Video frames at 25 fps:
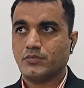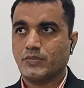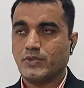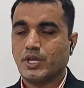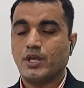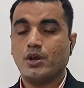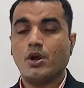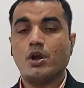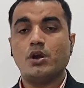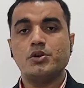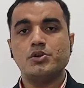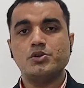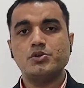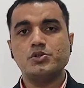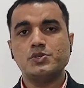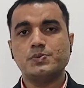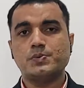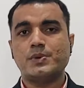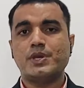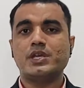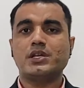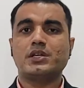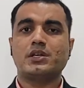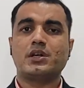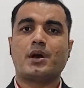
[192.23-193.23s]
In order to
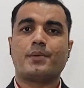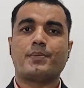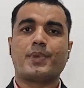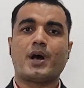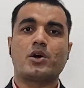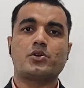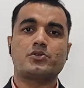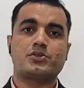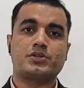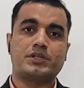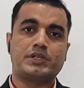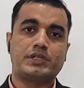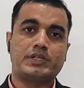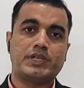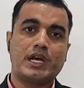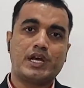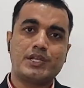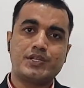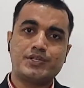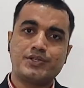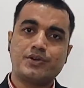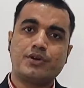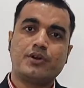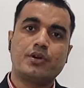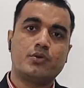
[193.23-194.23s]
speak about
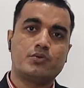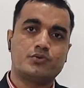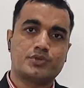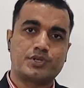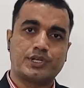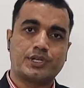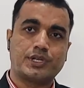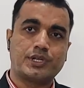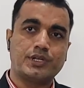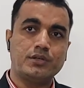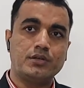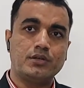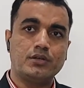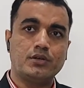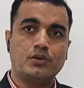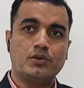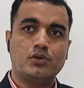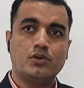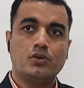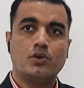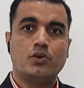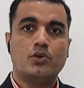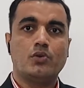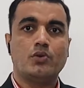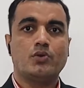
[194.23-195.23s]
yesterday's routine,
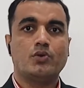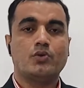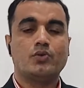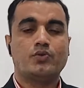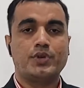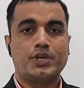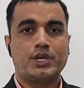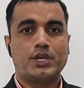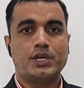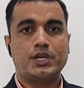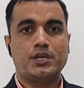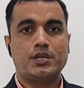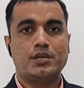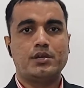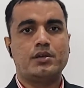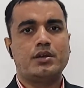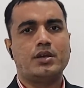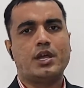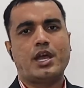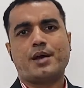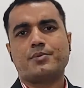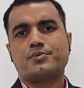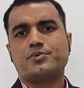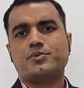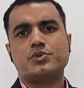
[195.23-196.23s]
we
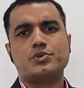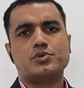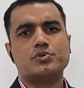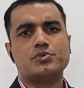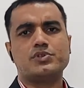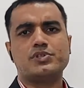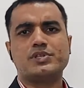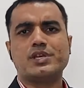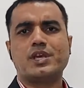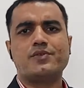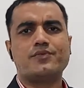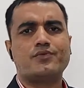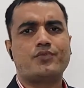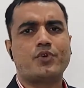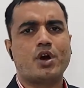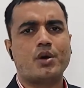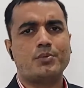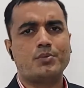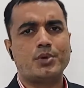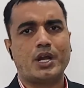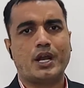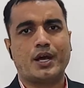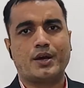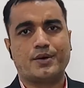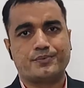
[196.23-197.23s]
have to use same
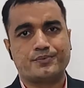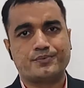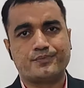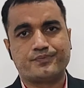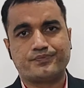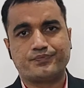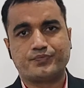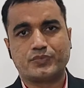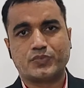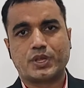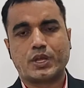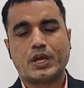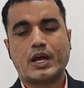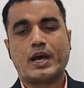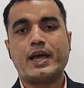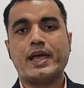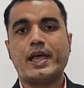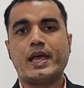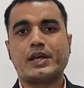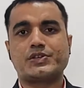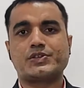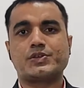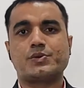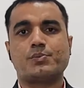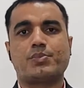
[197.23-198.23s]
formula. I
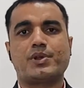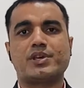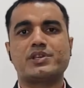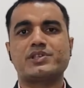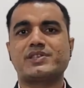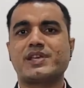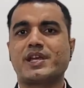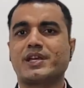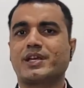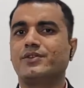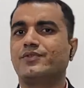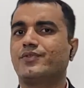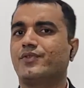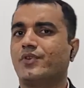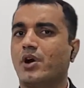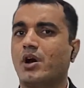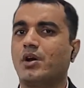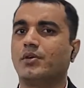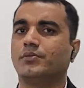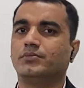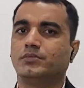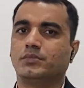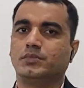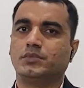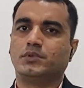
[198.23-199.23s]
action plus second
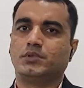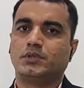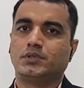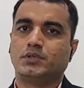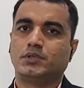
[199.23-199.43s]
form.